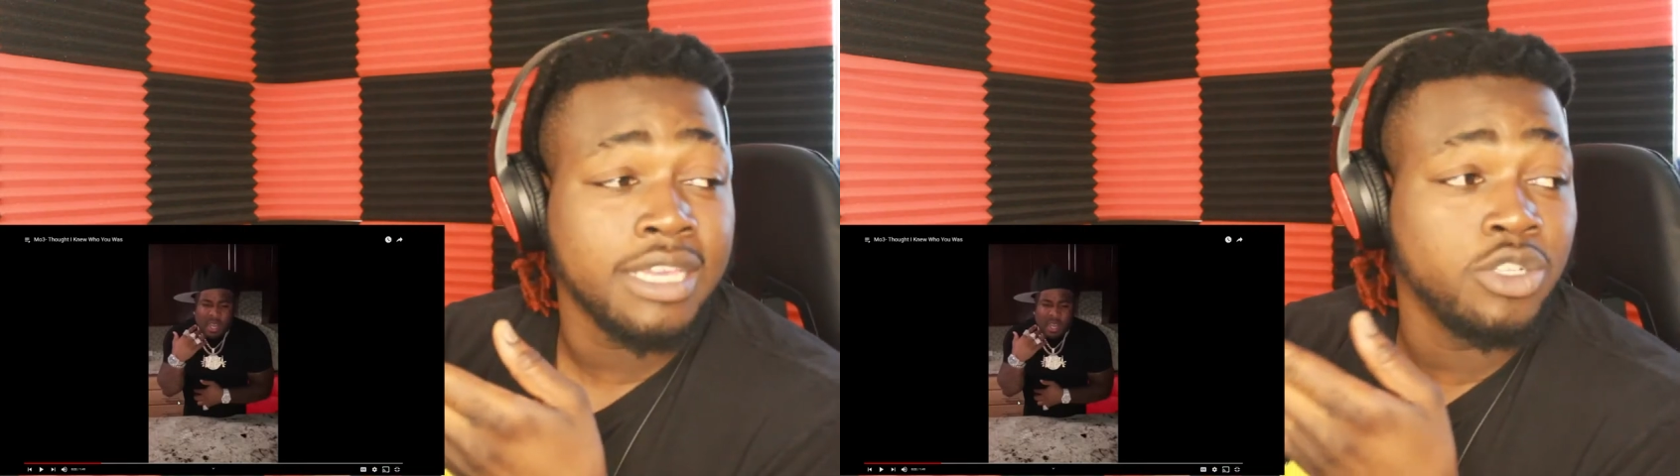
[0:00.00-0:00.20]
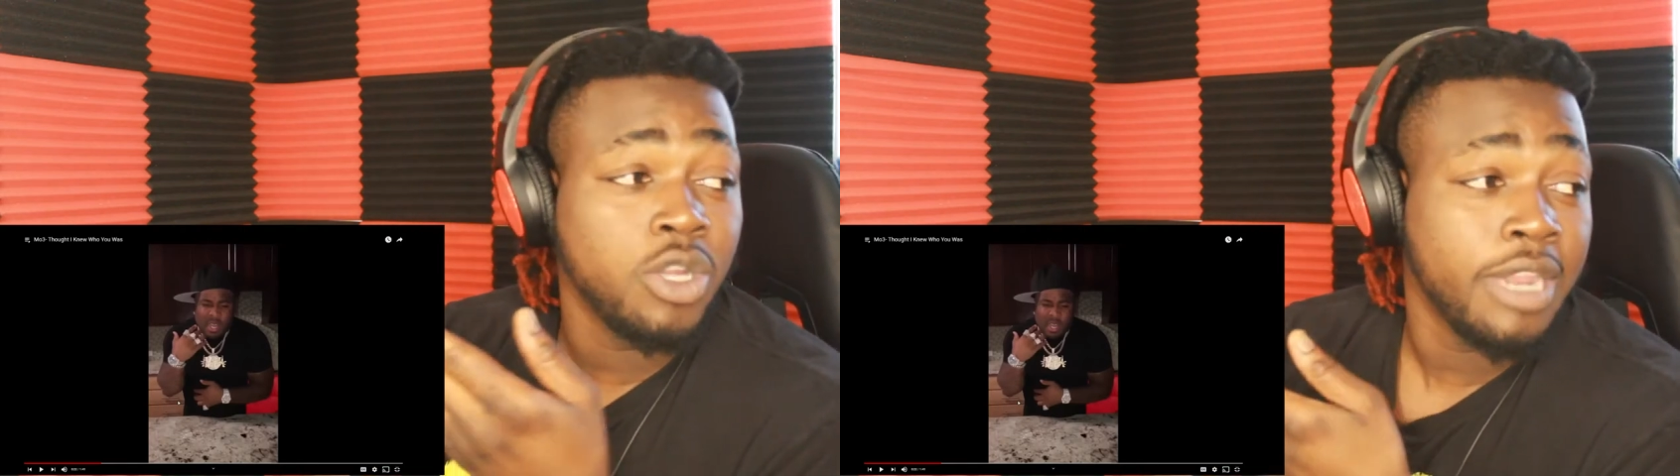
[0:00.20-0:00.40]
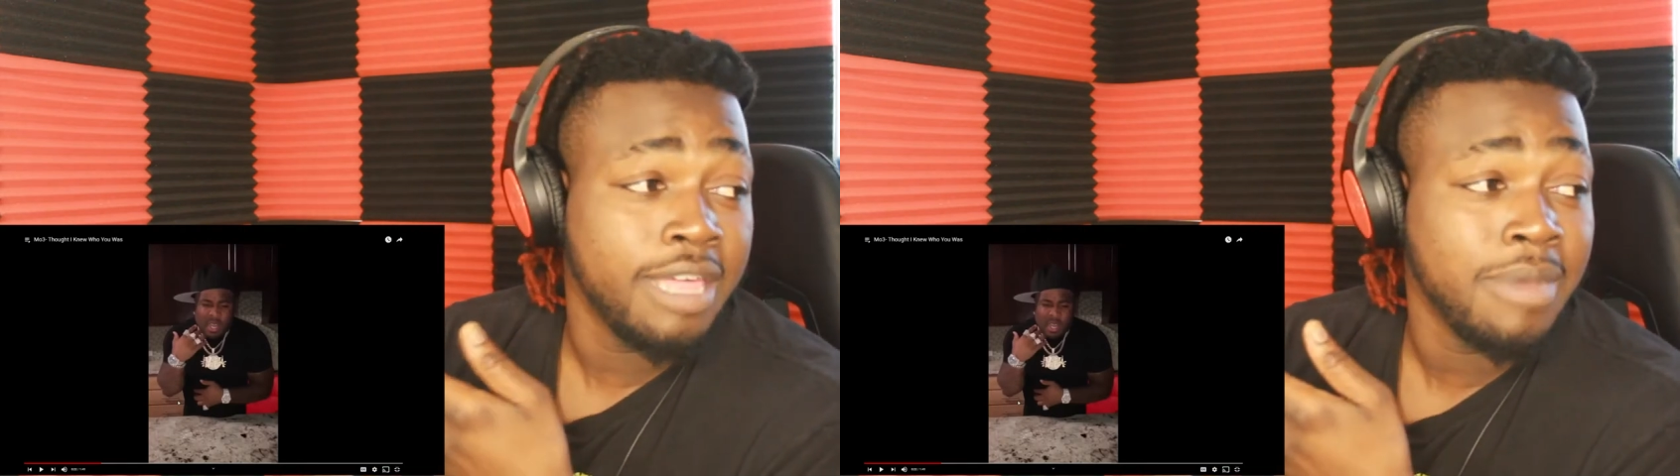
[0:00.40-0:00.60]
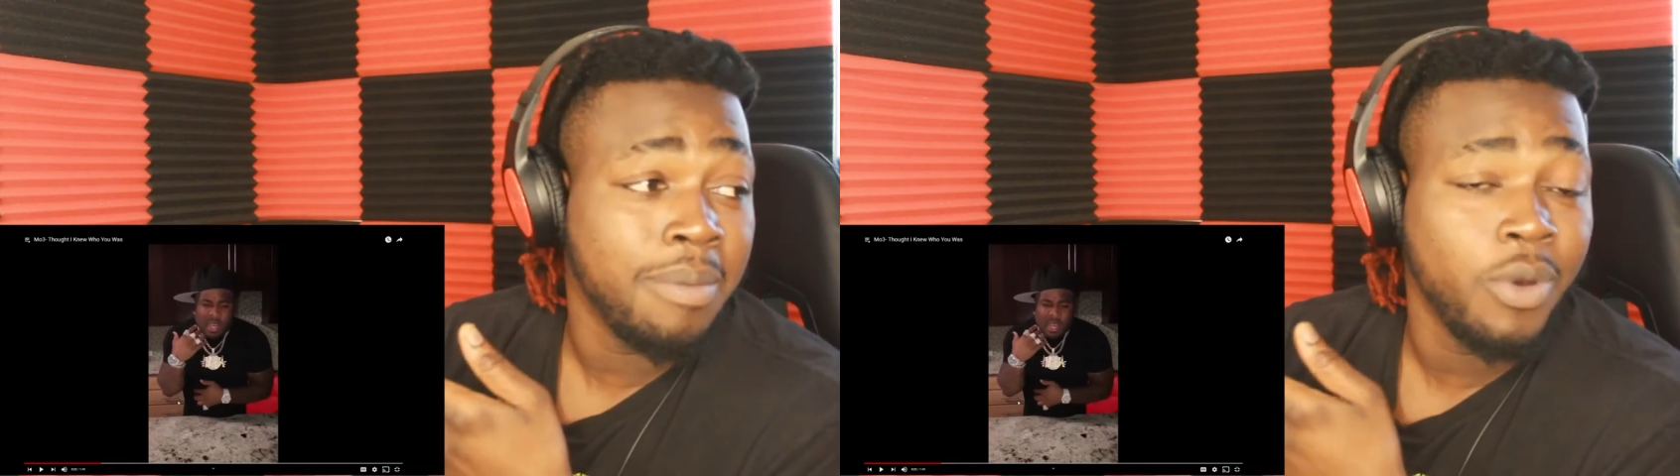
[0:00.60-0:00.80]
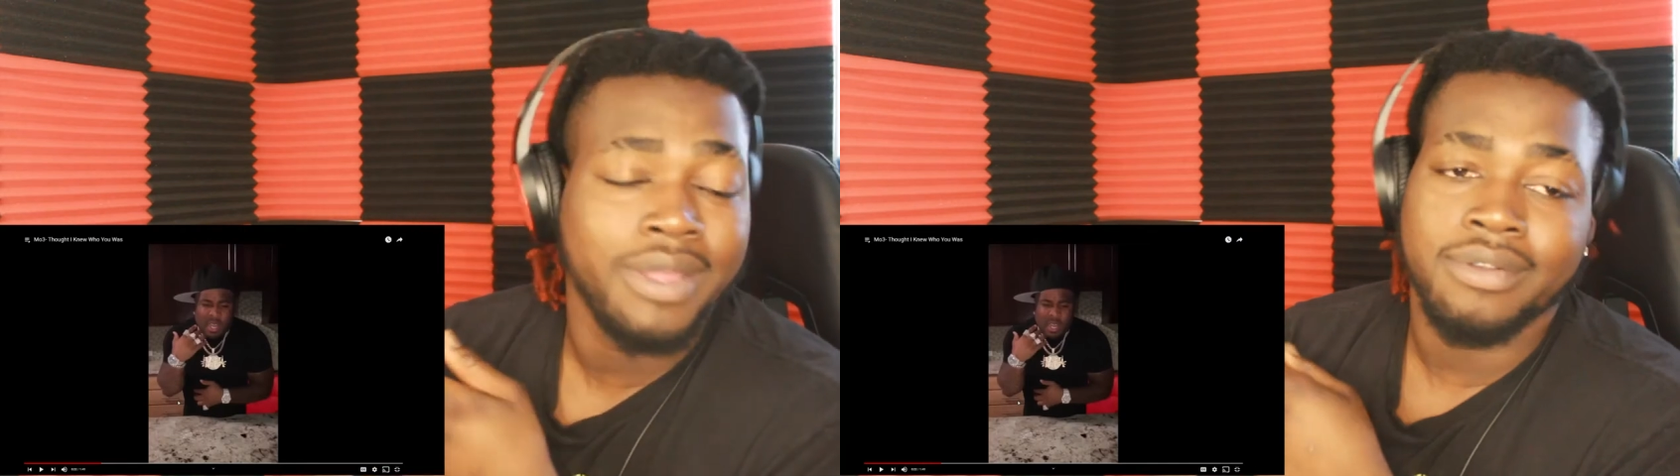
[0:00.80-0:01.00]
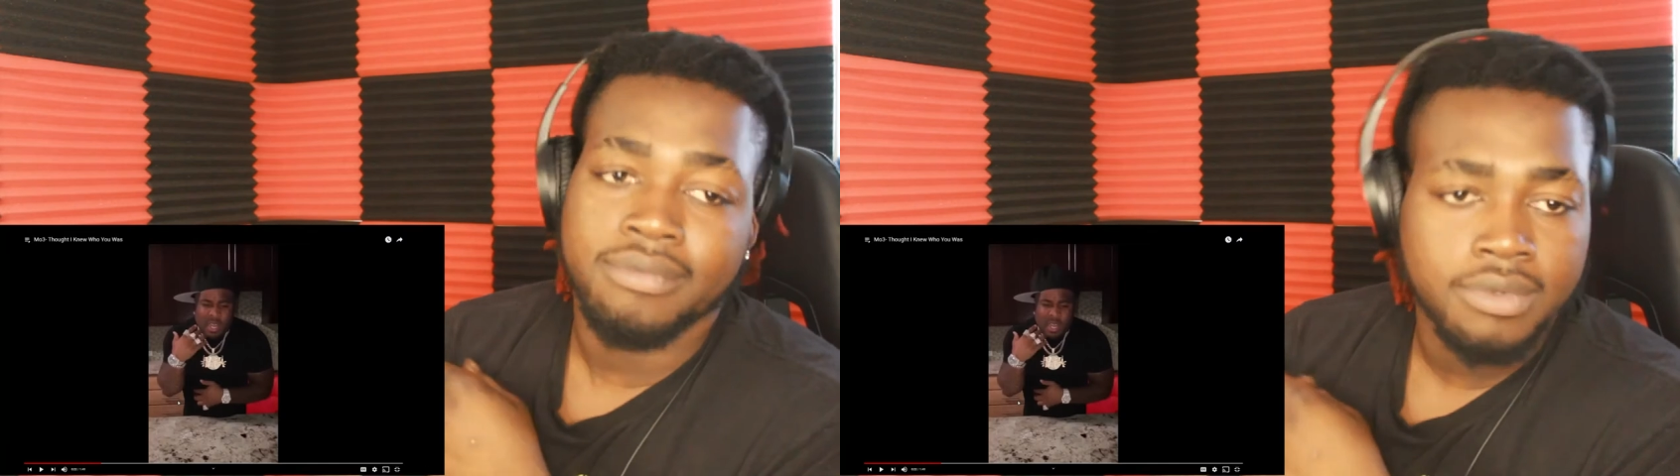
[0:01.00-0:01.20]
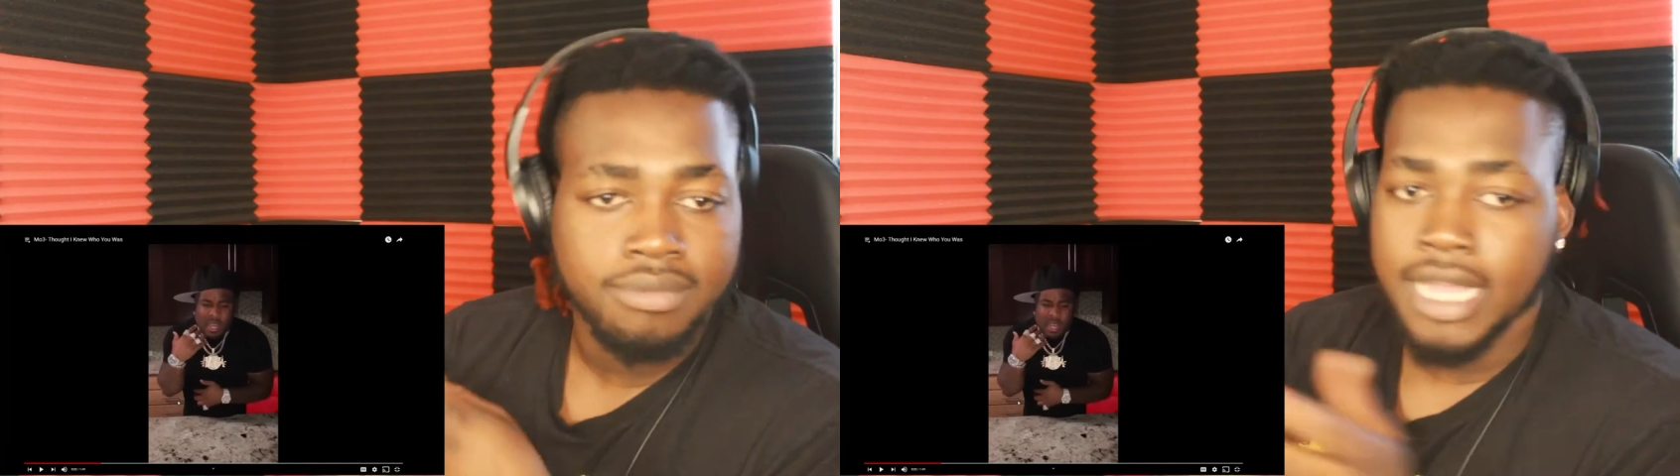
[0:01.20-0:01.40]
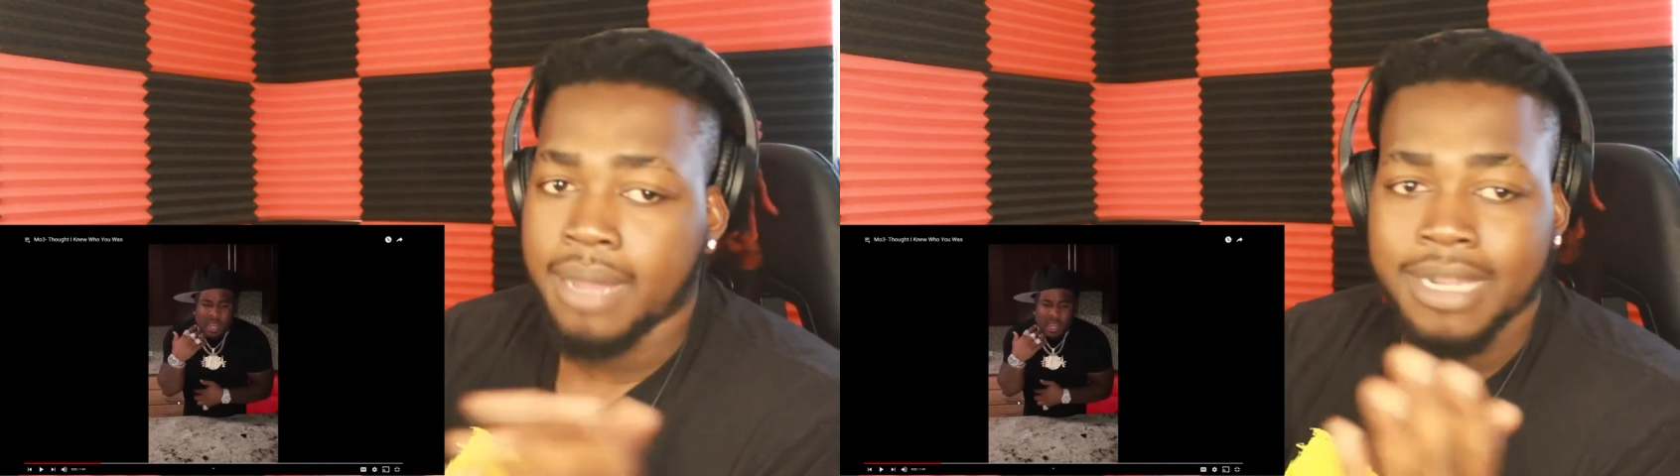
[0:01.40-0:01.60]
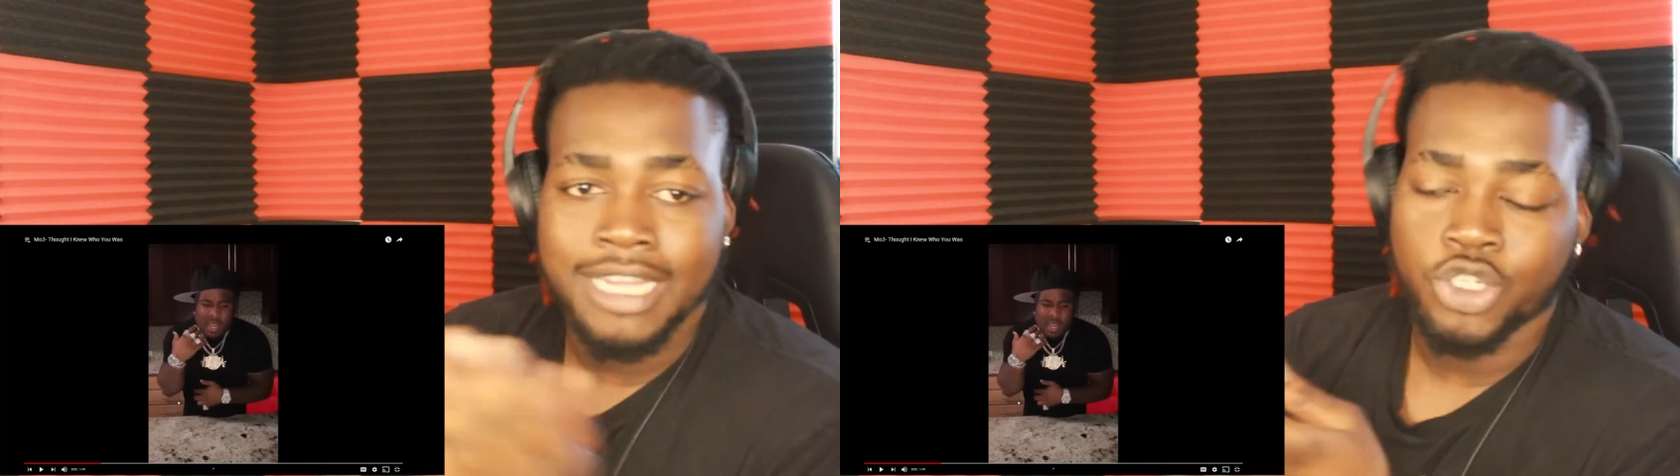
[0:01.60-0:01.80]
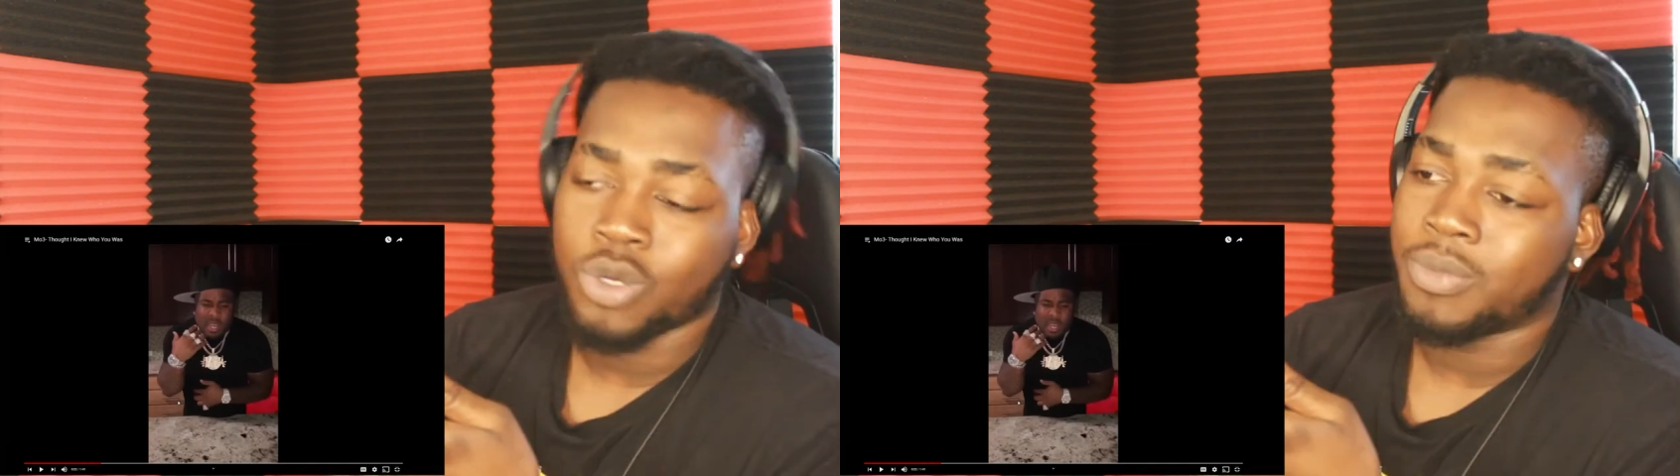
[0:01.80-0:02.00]
you know, that's my boy. I'm
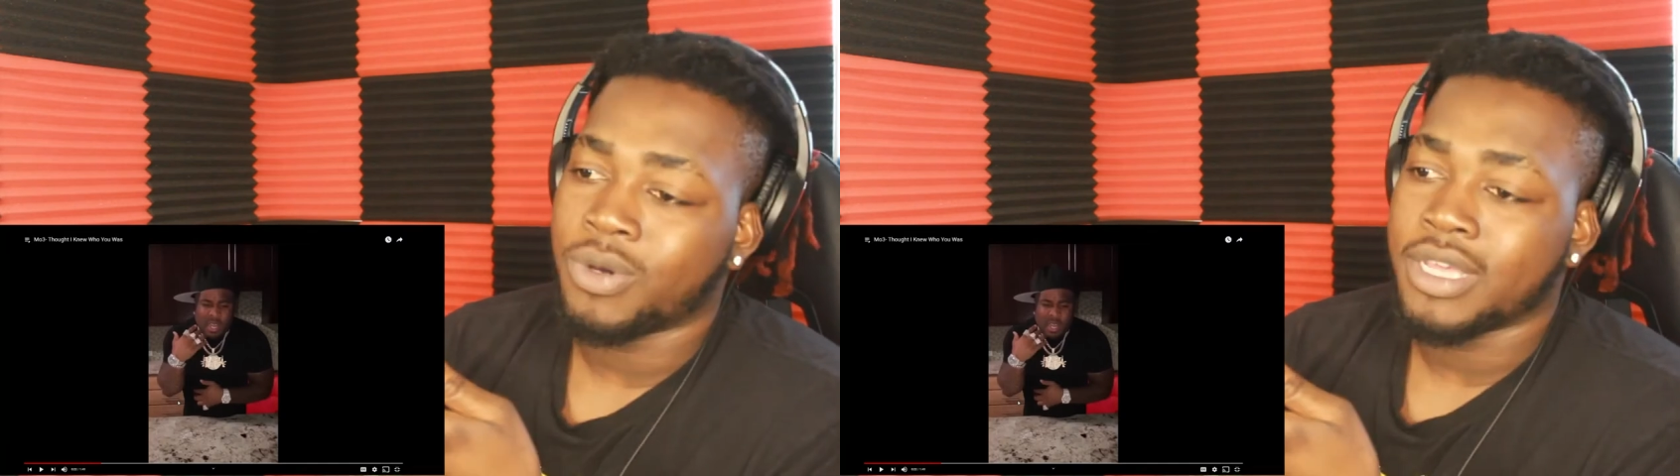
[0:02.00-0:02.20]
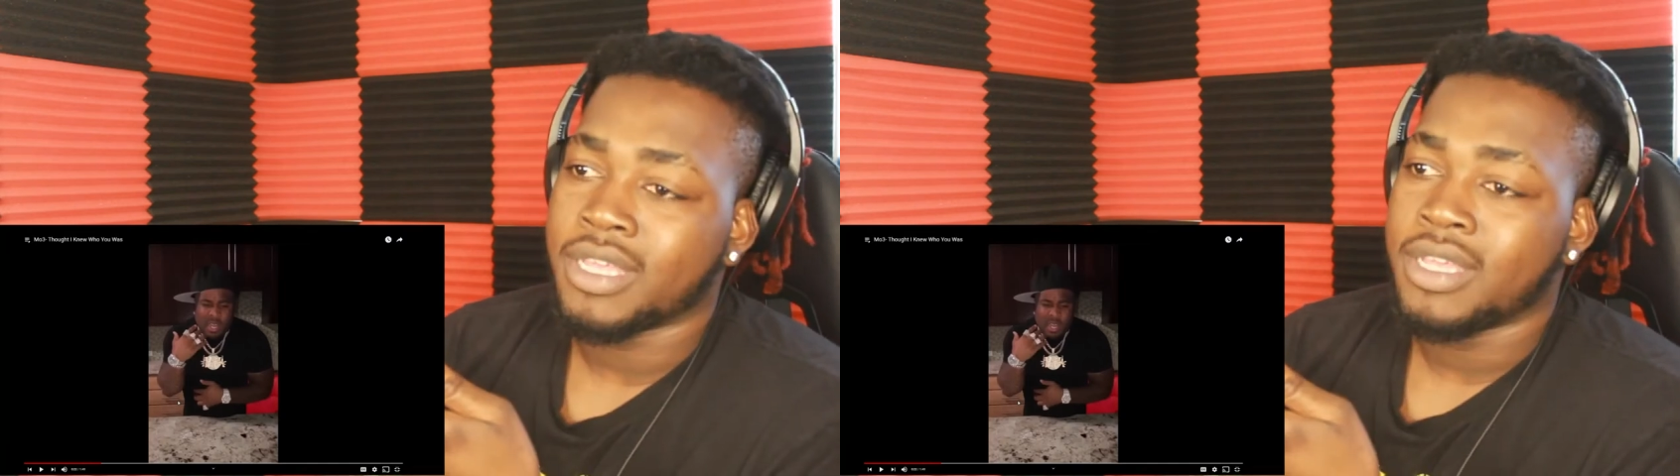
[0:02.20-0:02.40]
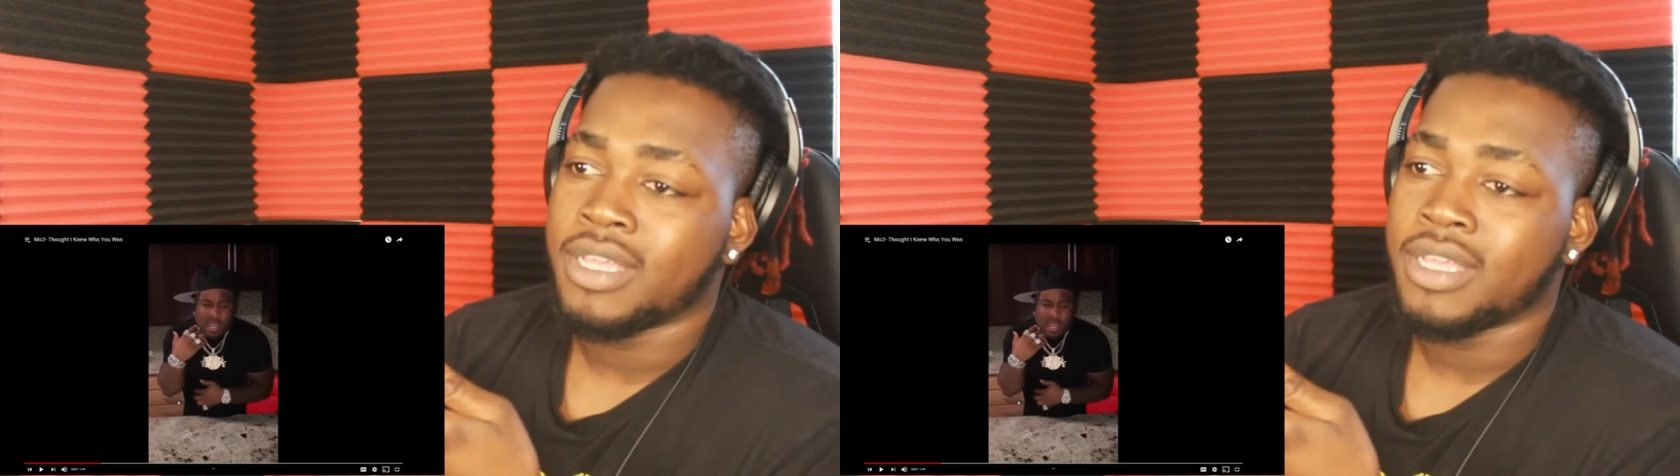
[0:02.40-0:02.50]
not your boy.